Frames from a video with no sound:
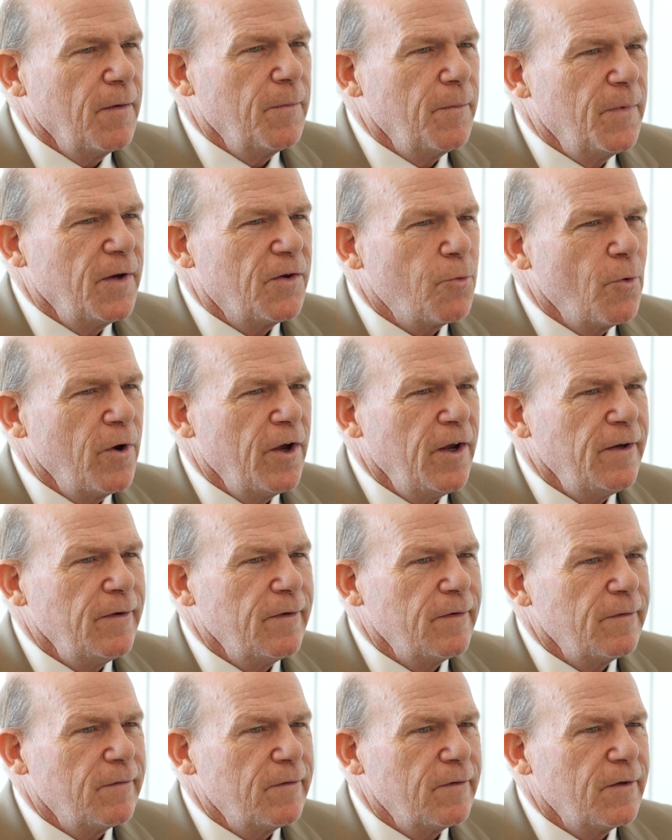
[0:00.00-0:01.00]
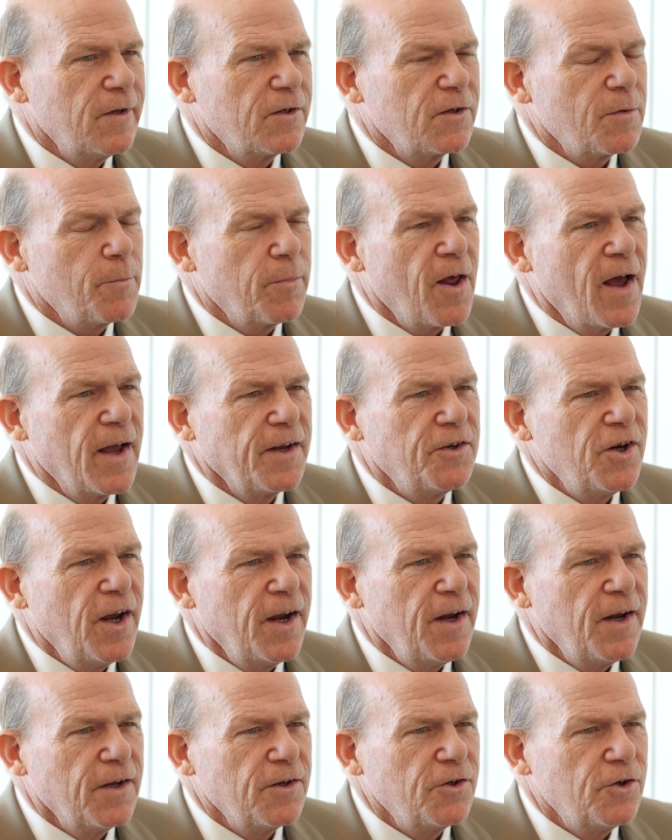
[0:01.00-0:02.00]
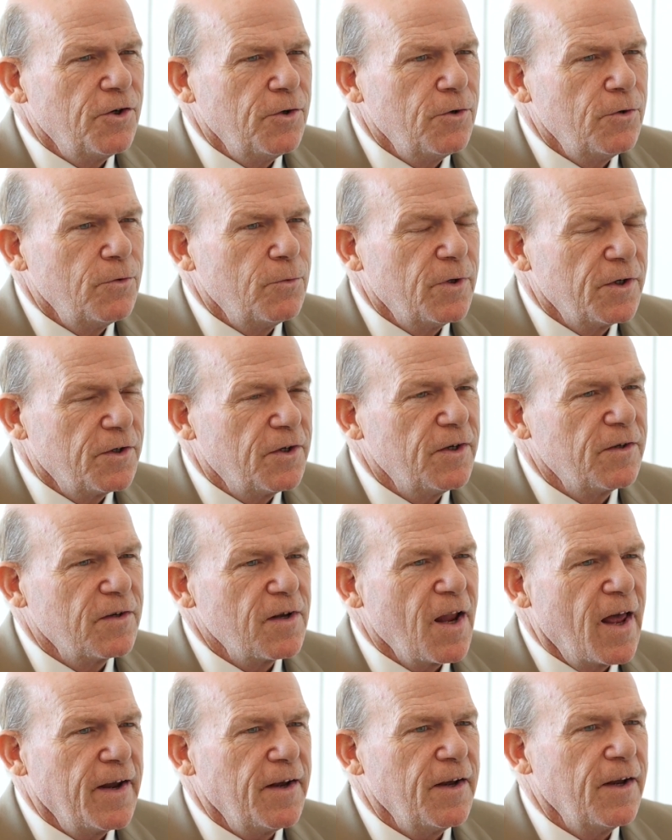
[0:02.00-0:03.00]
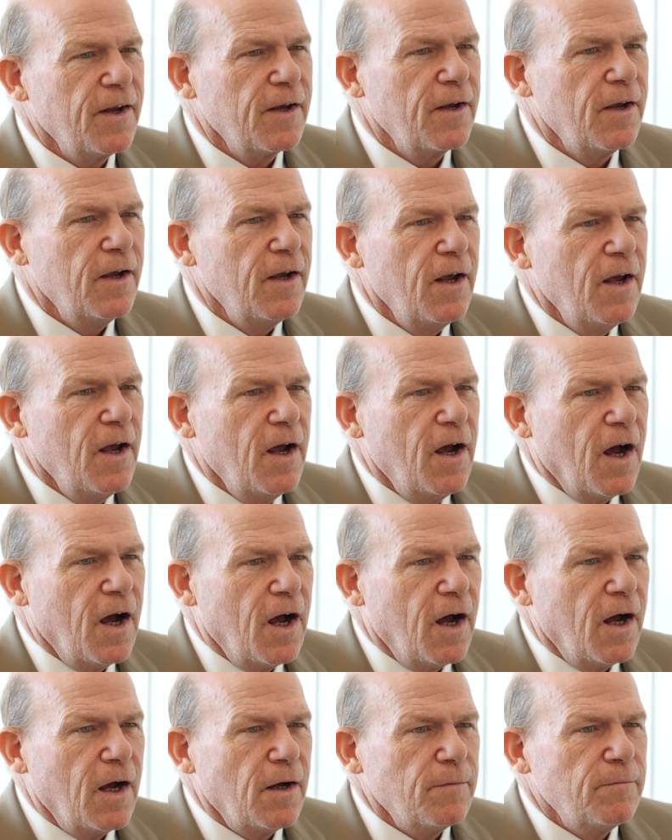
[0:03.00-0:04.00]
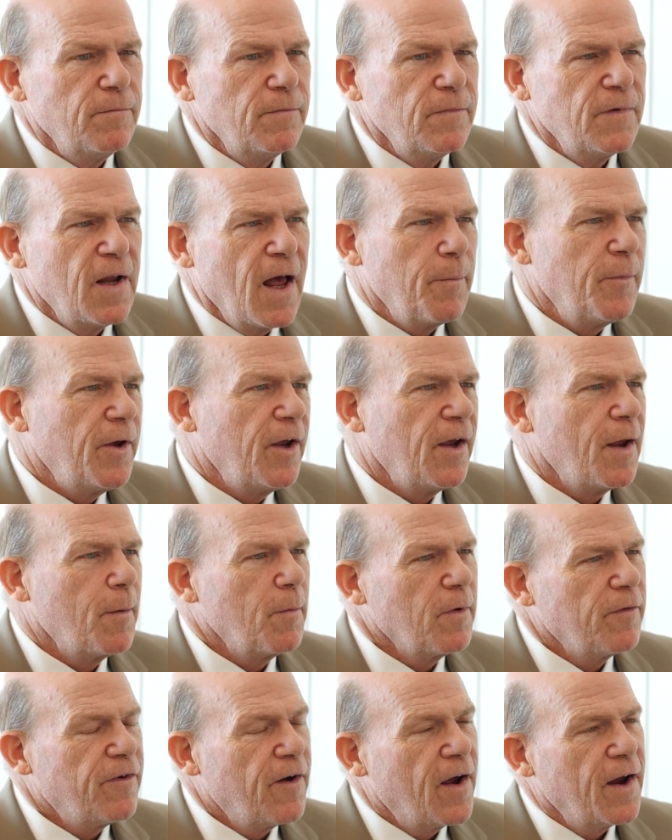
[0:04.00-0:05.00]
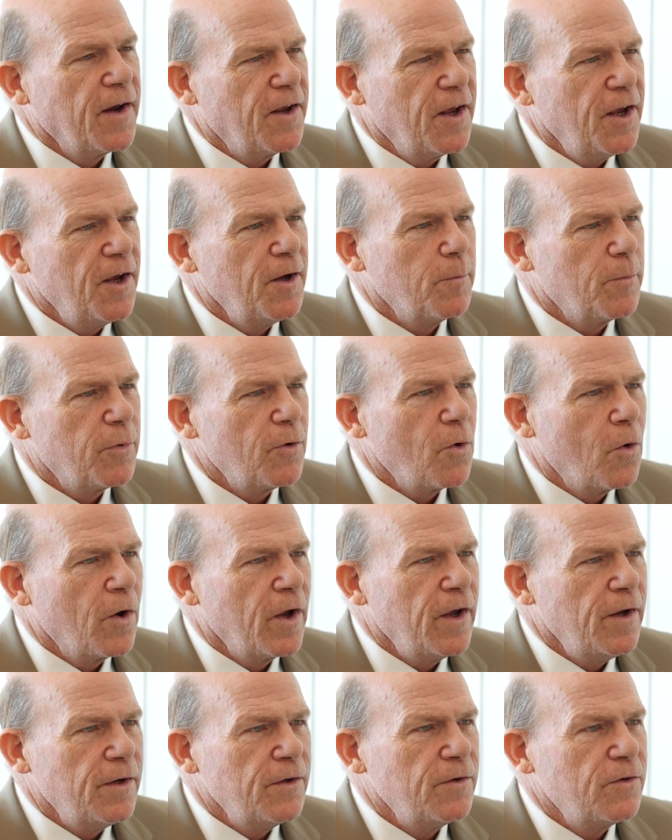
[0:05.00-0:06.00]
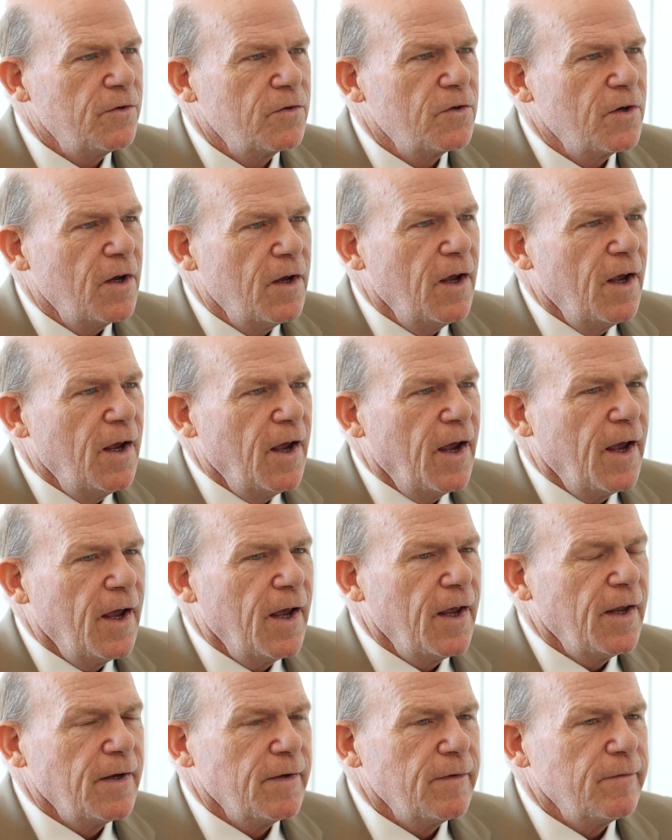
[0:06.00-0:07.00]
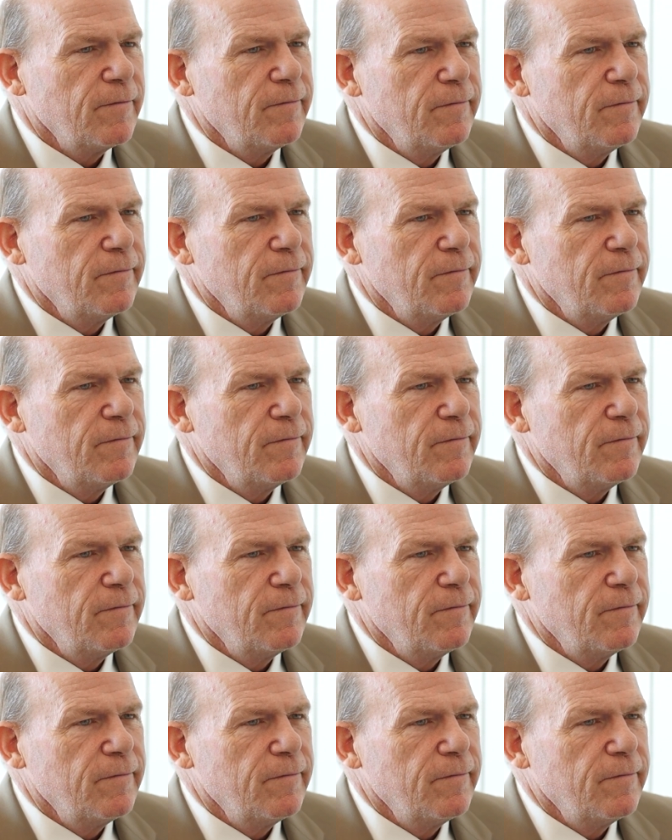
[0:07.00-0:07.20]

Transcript: between the supply chain issue, which is lightning, not being able to find key employees, and